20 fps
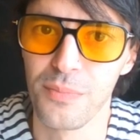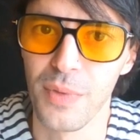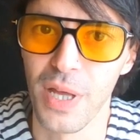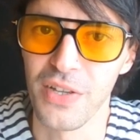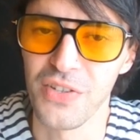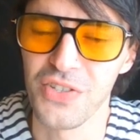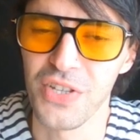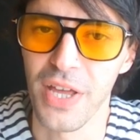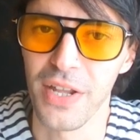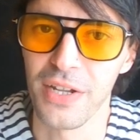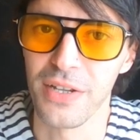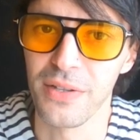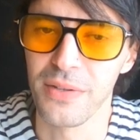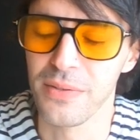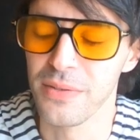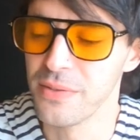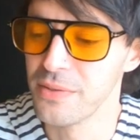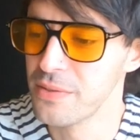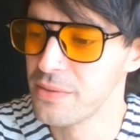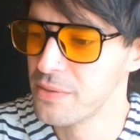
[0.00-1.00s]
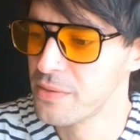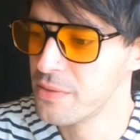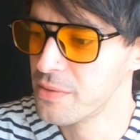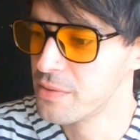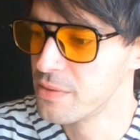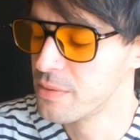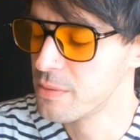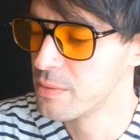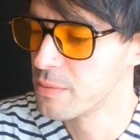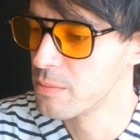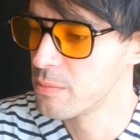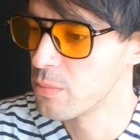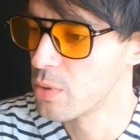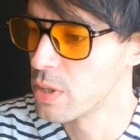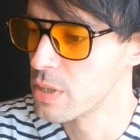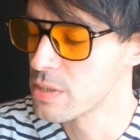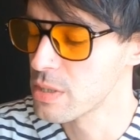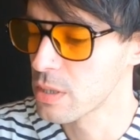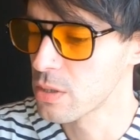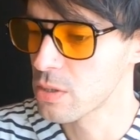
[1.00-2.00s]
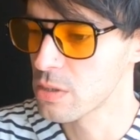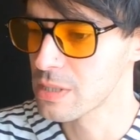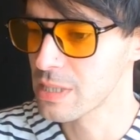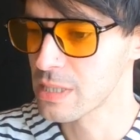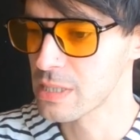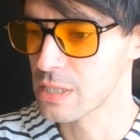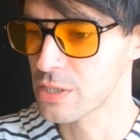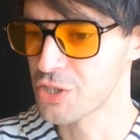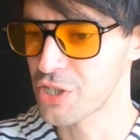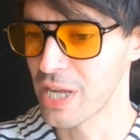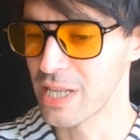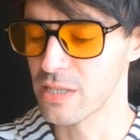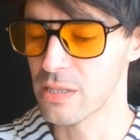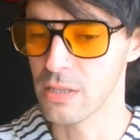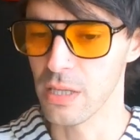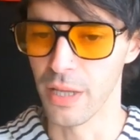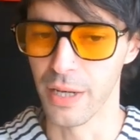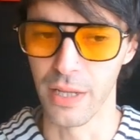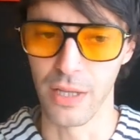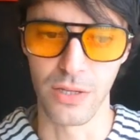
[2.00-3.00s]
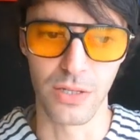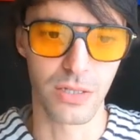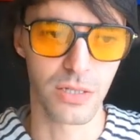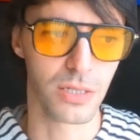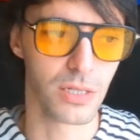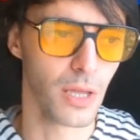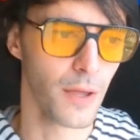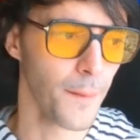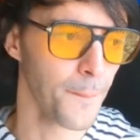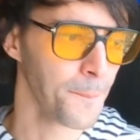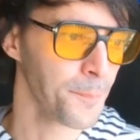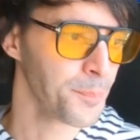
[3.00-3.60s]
I said it. Boys and girls, ladies and gents, it is.